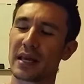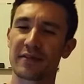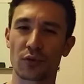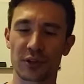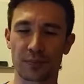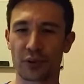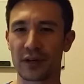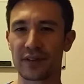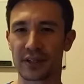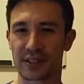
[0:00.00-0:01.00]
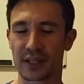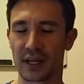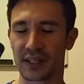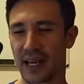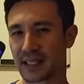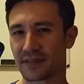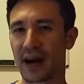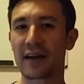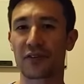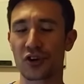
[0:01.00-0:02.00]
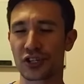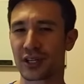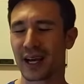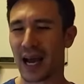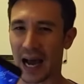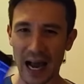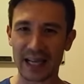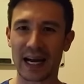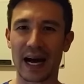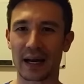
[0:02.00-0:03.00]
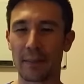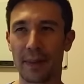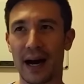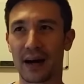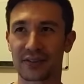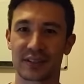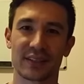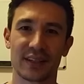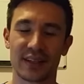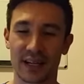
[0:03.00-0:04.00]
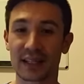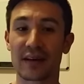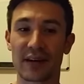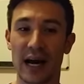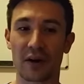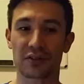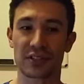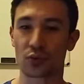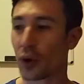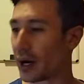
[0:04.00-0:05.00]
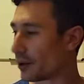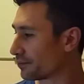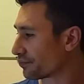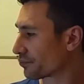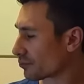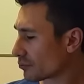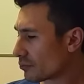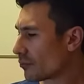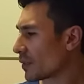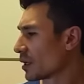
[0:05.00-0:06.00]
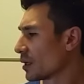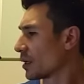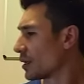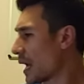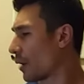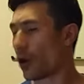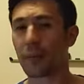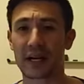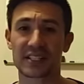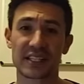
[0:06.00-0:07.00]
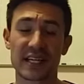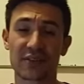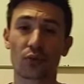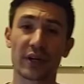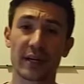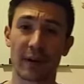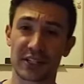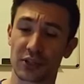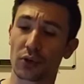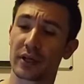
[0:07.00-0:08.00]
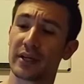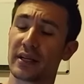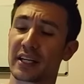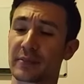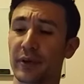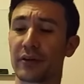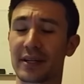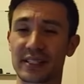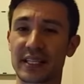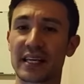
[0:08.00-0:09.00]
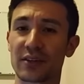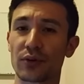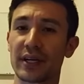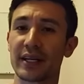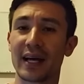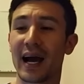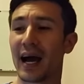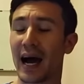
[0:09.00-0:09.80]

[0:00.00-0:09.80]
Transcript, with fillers: even with the previous, the S5 version, I got about 11 hours as well. Now on my Z3, my Sony Xperia Z3,